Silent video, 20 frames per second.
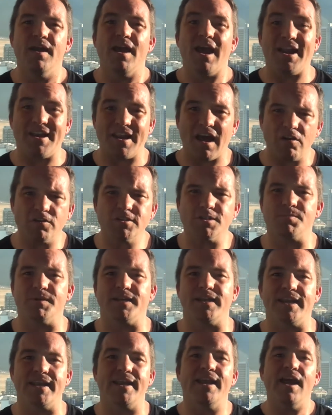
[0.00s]
and
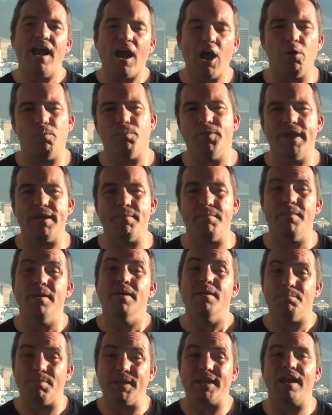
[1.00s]
ultimately help them
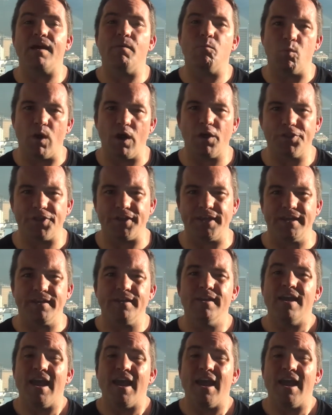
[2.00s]
become wealthy.